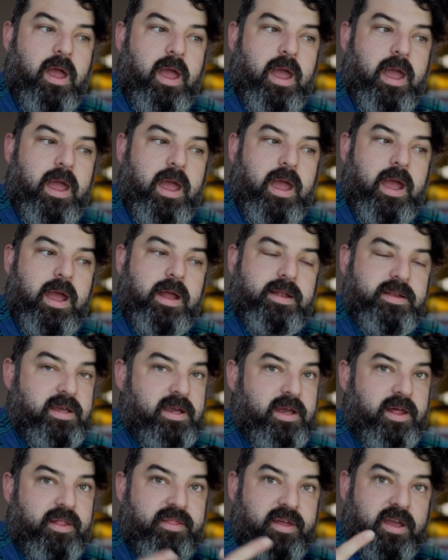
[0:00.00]
and
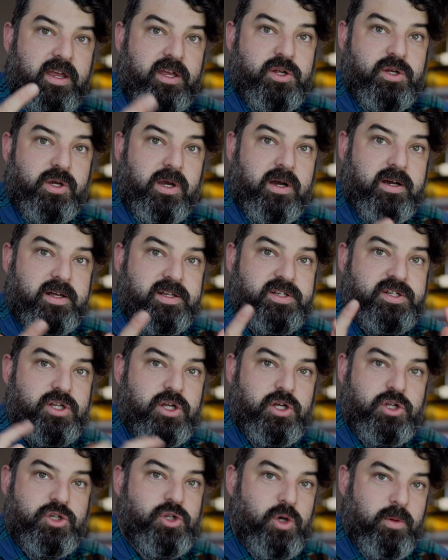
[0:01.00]
yeah, thank you guys
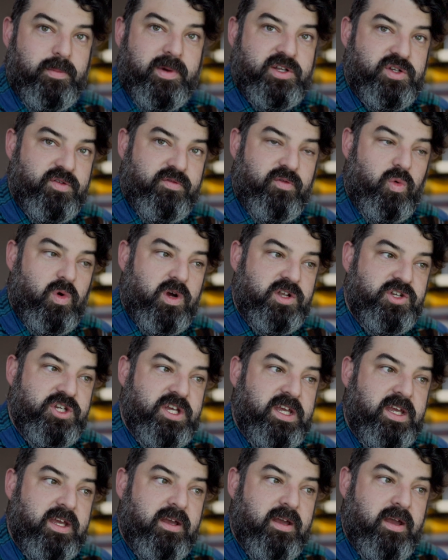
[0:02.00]
so much for
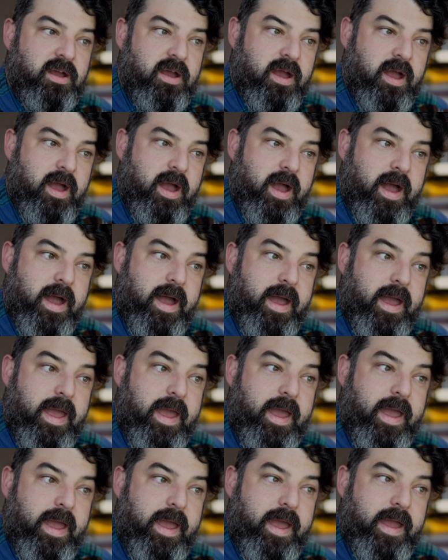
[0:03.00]
watching.
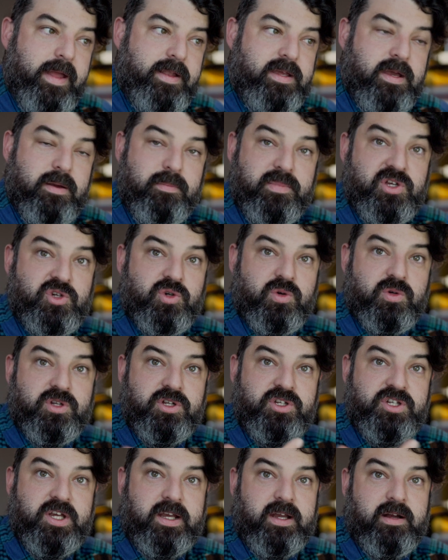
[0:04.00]
And yeah, be sure
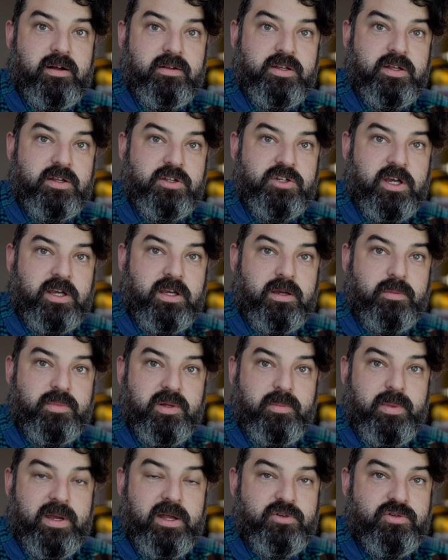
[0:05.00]
to check out Jacob
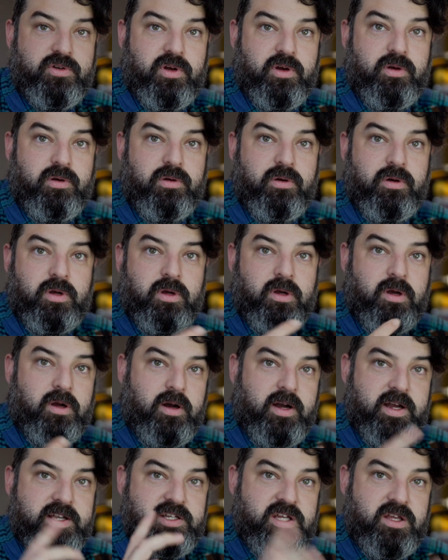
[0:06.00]
DePetro,
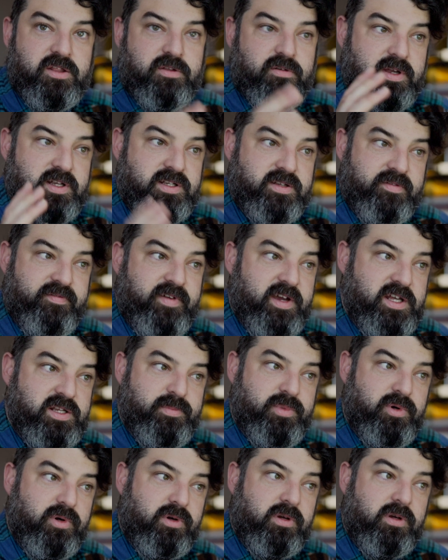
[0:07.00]
IG, Threads and
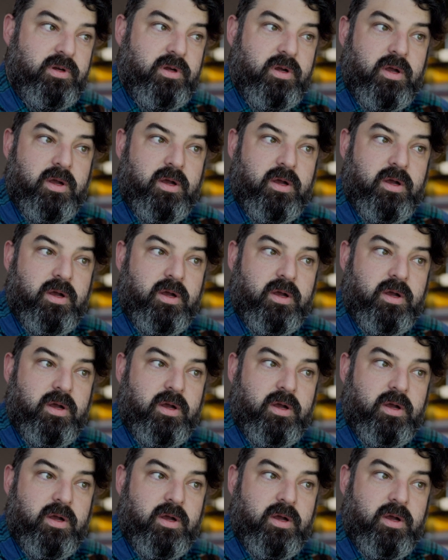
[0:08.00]
Facebook.